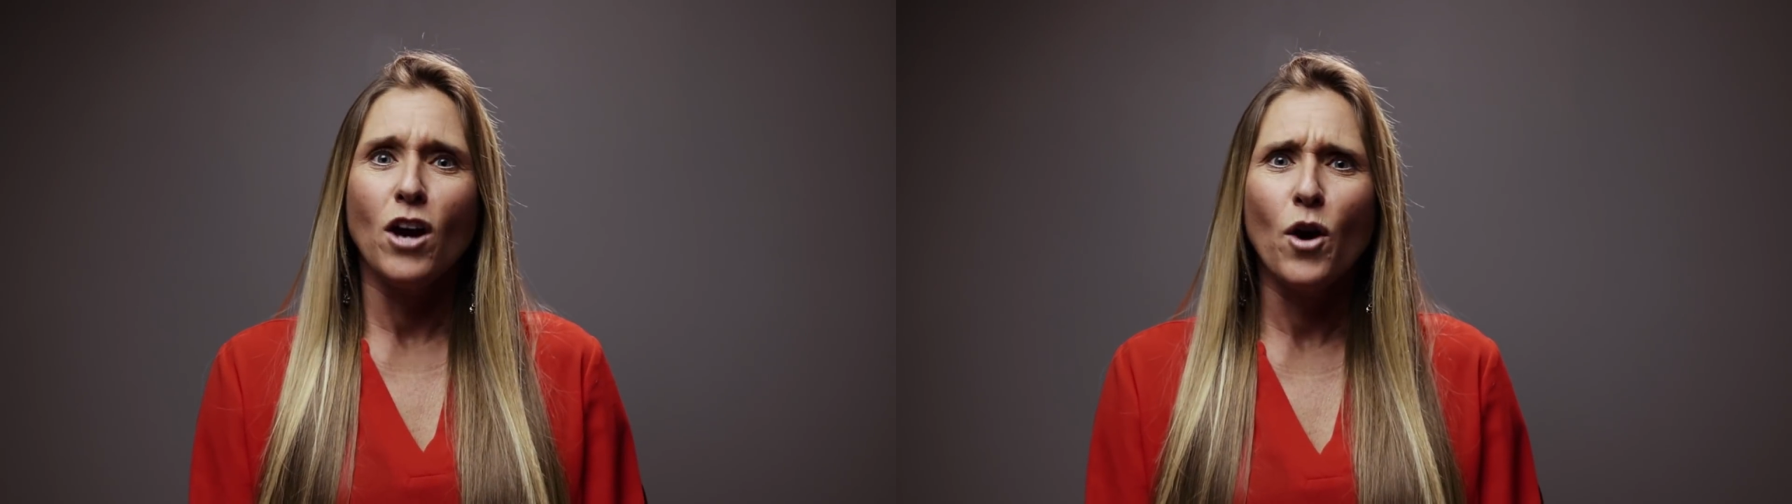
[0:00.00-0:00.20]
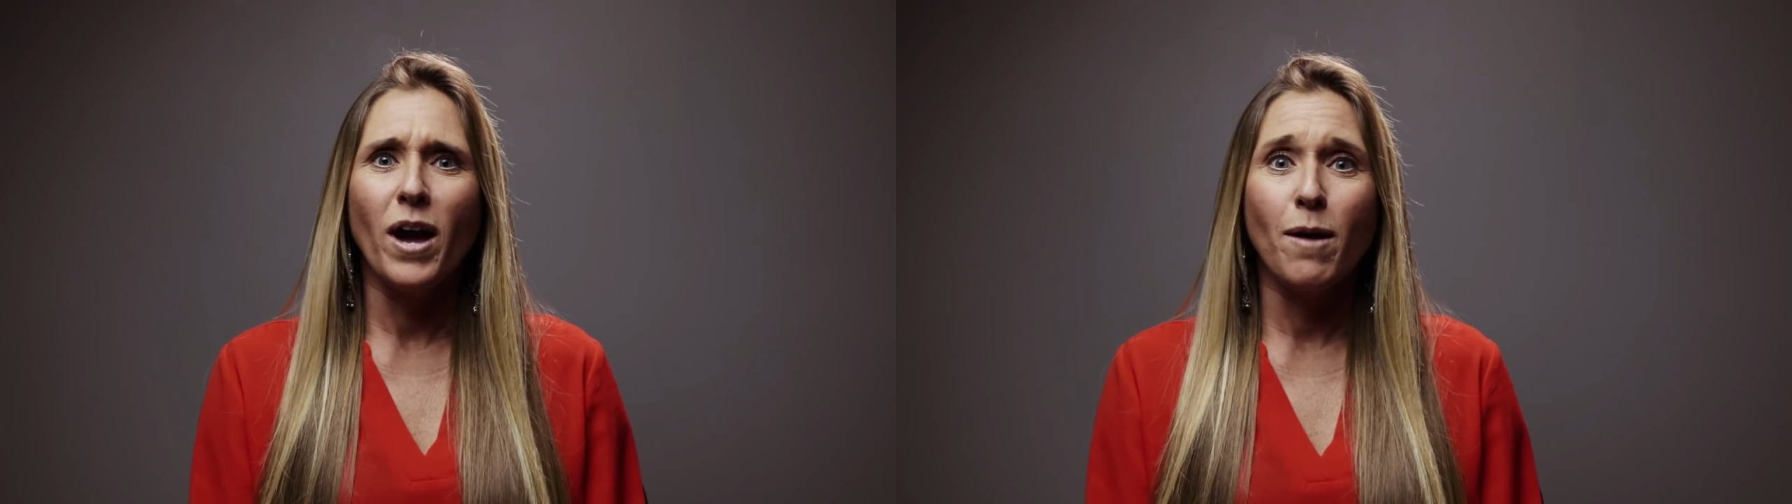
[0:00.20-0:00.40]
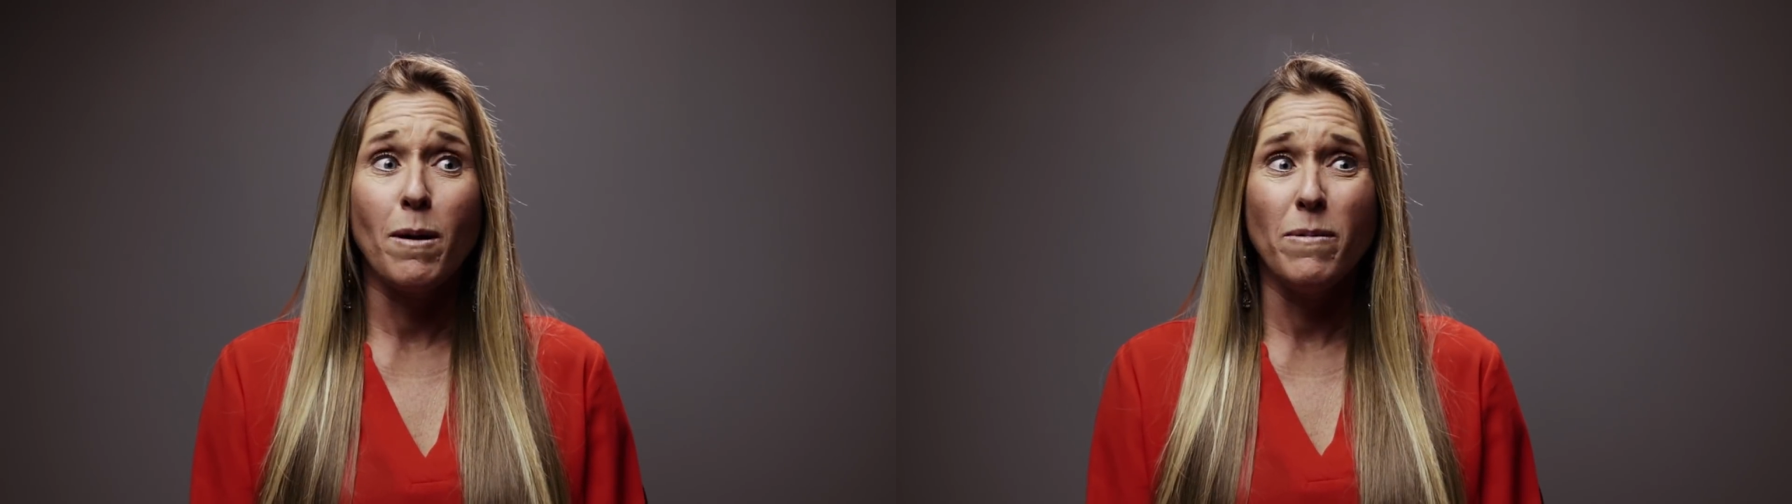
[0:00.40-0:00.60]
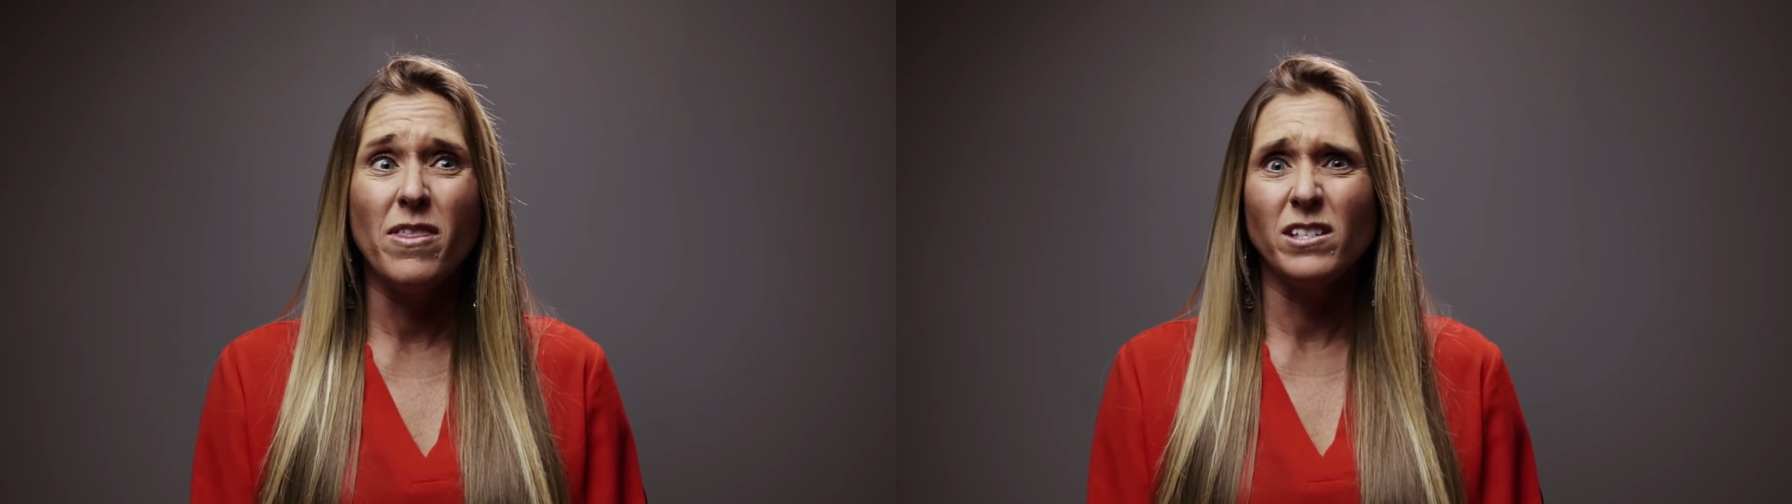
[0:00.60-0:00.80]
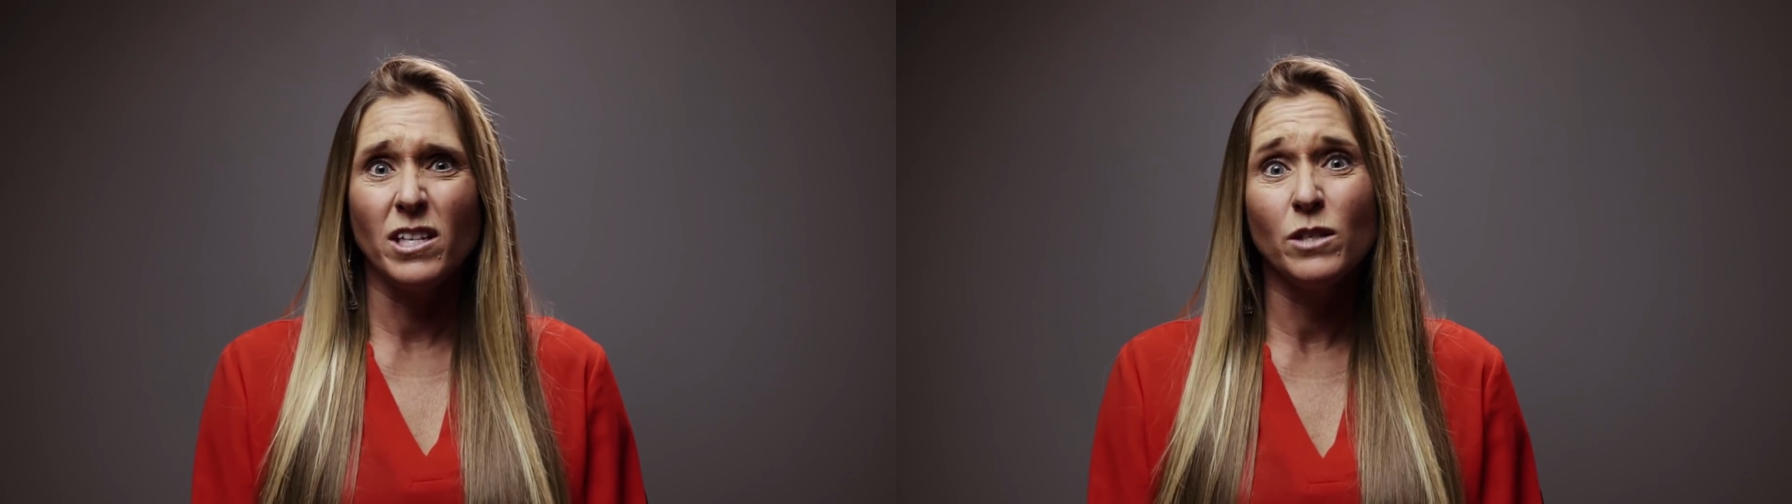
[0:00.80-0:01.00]
okay, maybe
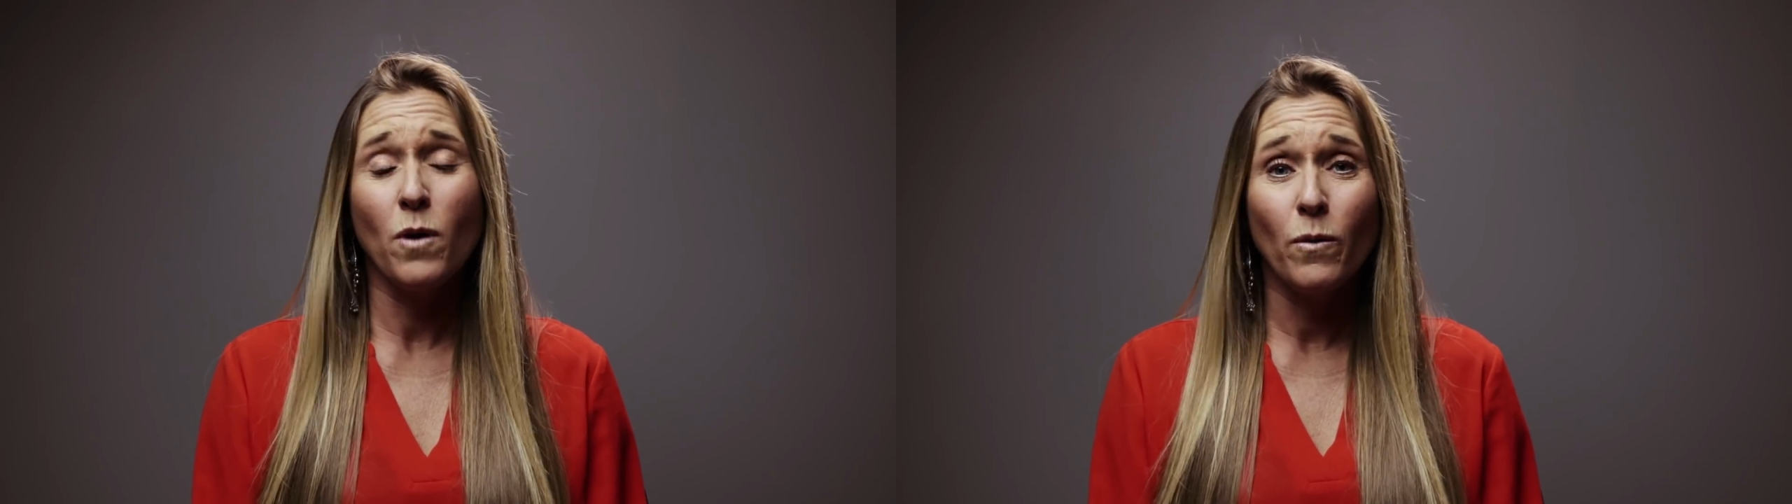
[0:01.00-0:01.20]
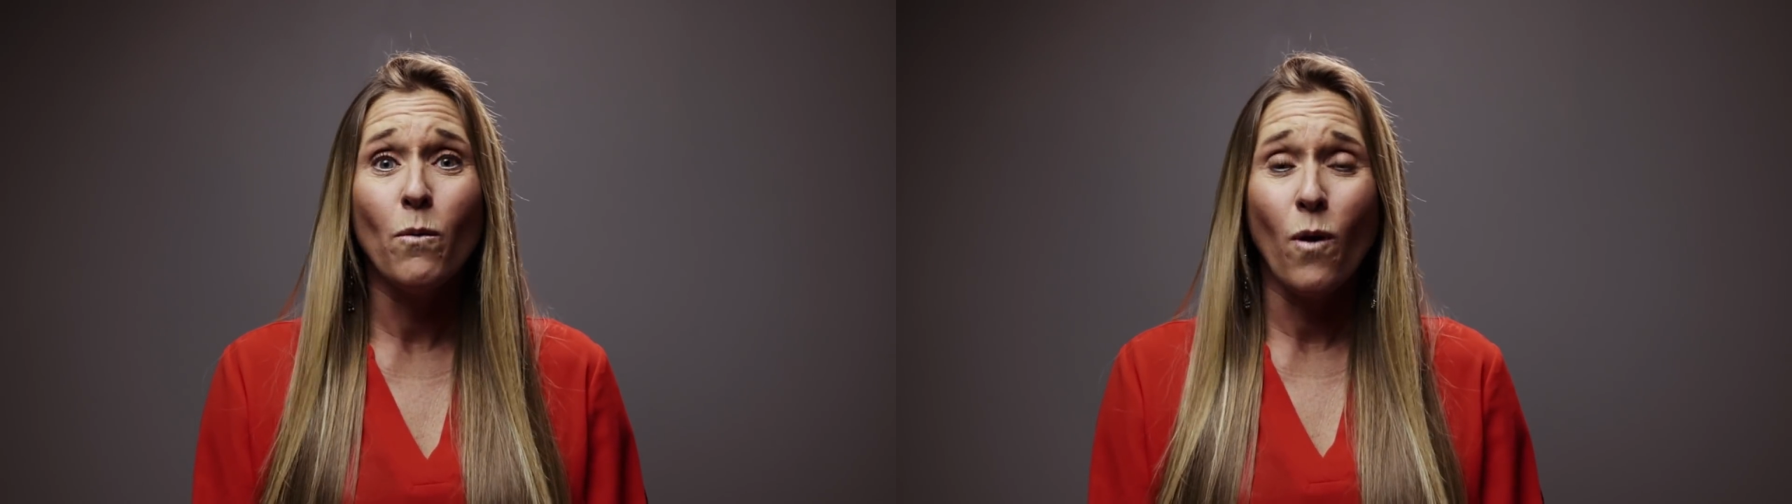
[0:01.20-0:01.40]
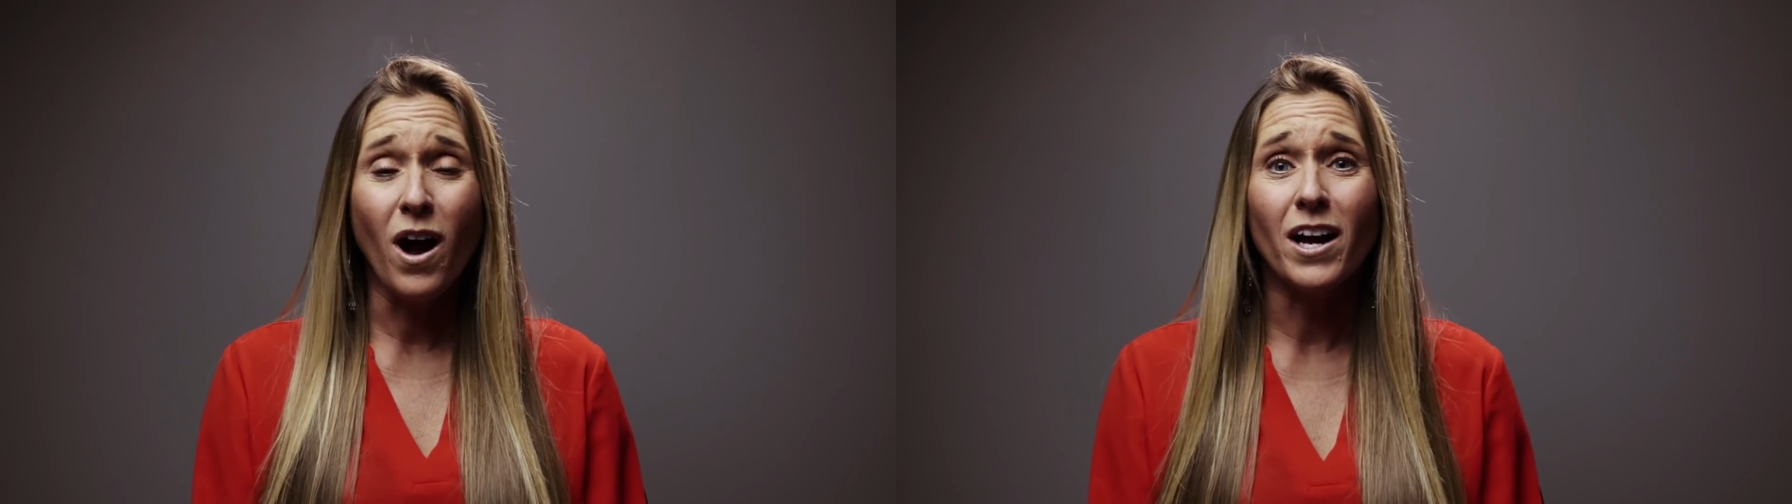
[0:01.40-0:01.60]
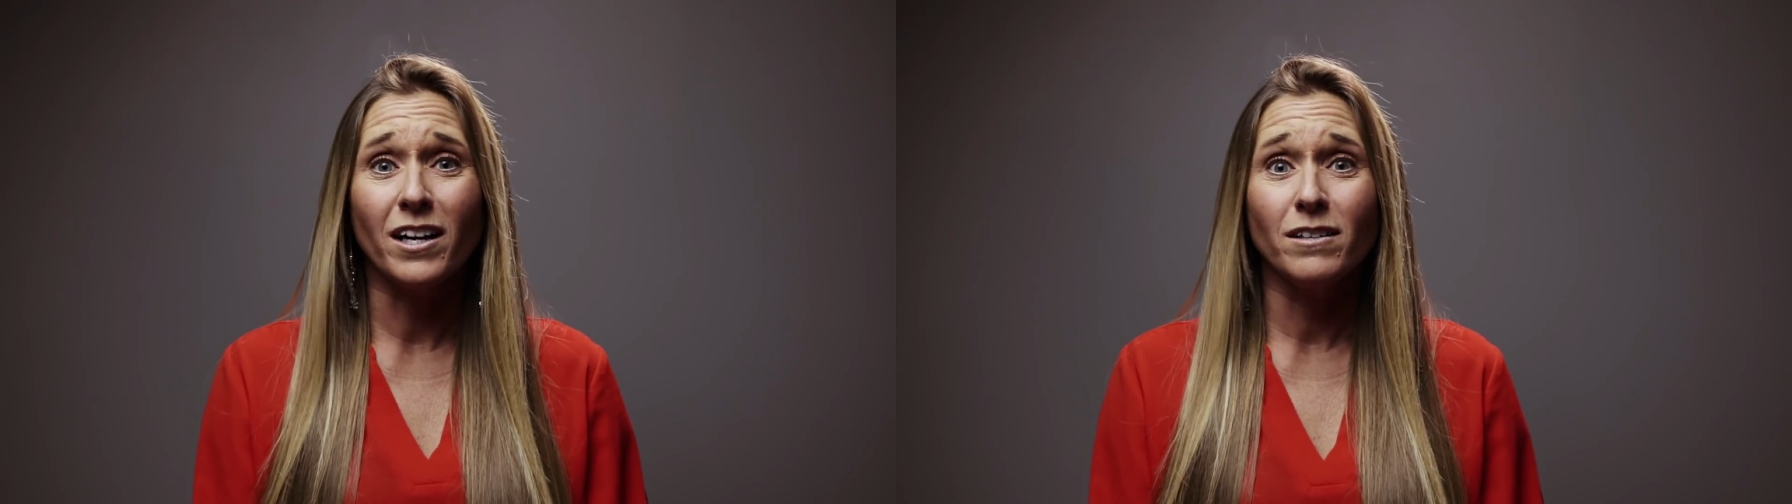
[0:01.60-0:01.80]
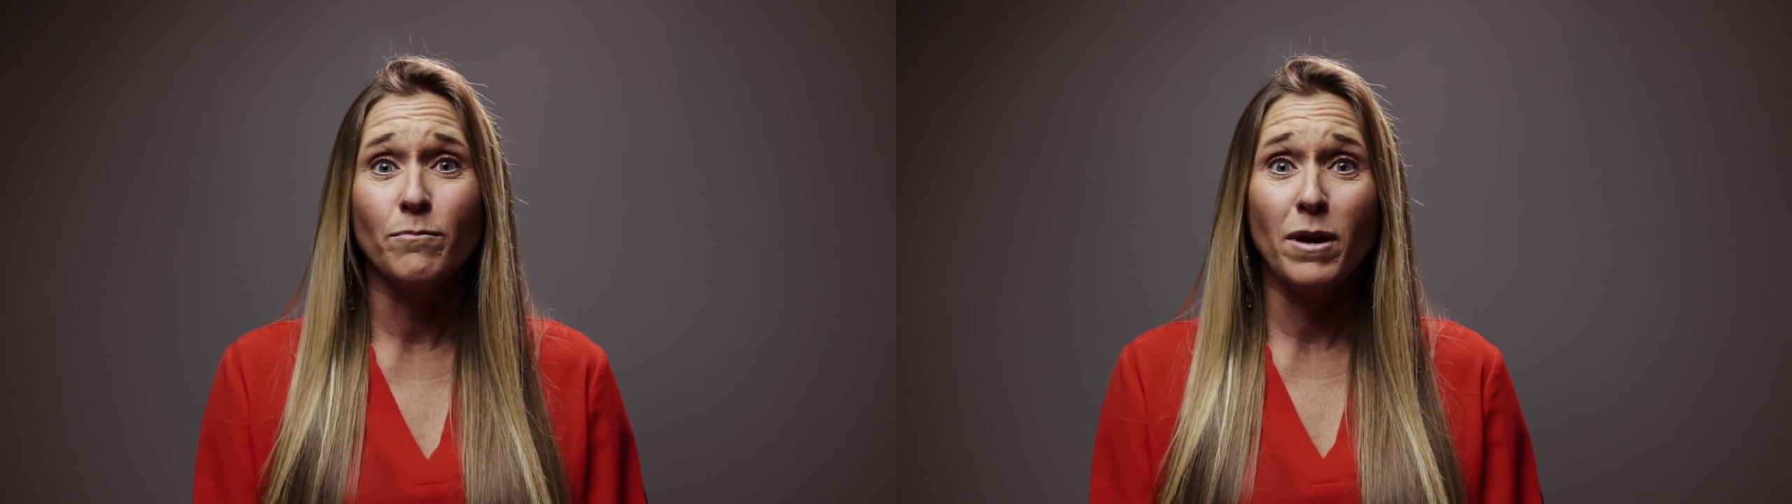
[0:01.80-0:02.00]
this is what we want.